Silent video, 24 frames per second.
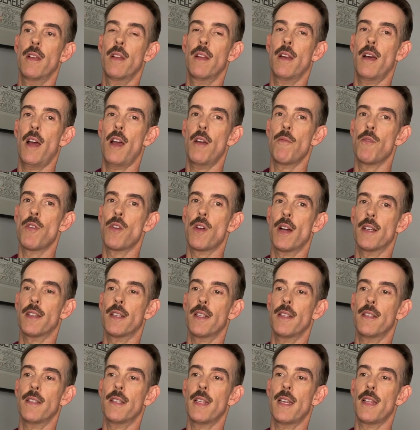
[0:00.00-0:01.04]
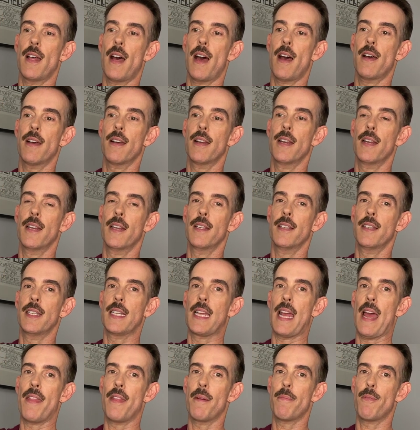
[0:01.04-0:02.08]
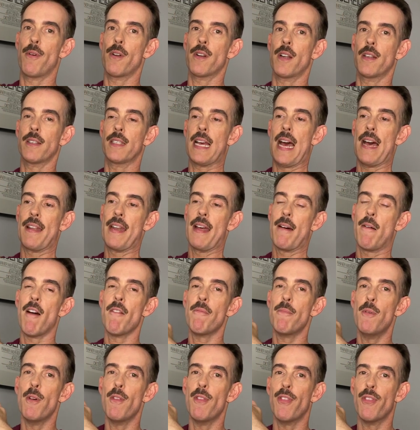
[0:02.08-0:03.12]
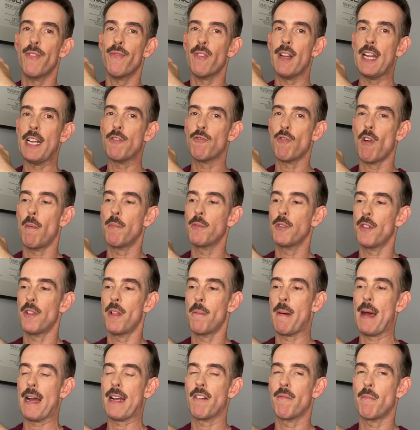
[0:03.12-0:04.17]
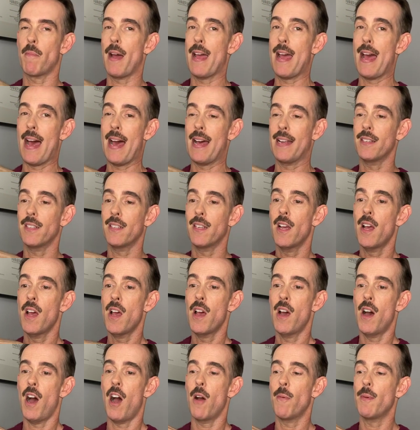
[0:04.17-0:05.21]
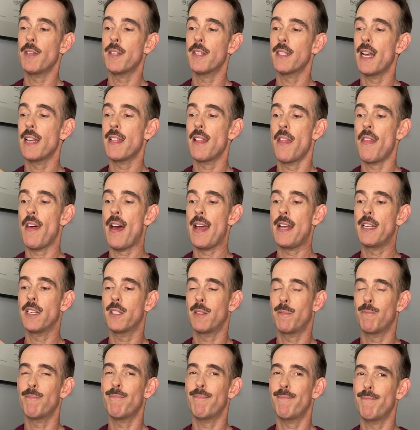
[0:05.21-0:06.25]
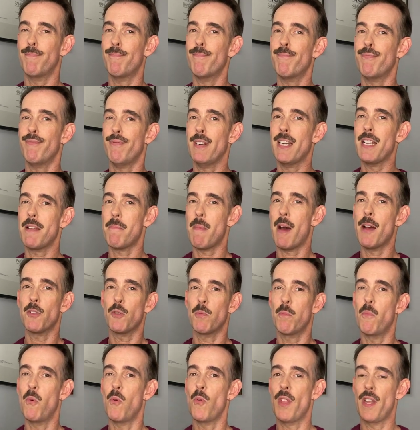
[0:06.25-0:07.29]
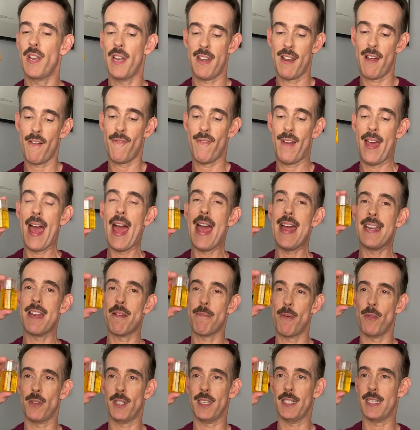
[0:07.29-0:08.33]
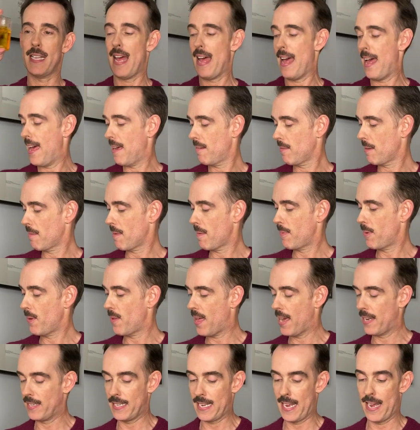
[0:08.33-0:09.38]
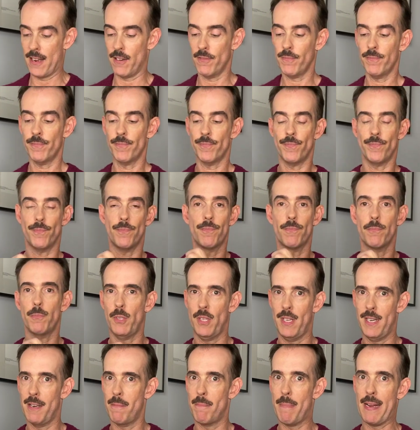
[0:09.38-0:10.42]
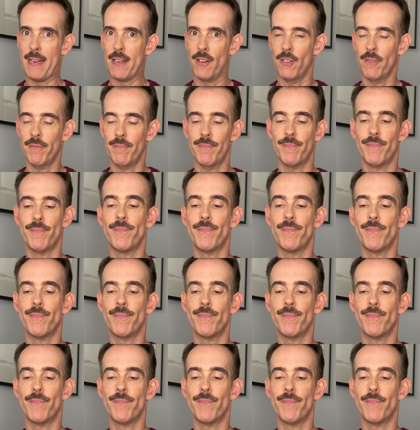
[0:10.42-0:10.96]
I hope you guys can see that, to get the product out. Now, I've put 3 drops on the back of my hand. I would say that that is pretty much more than enough for anybody's hair. Let me put that down, put the lid back on.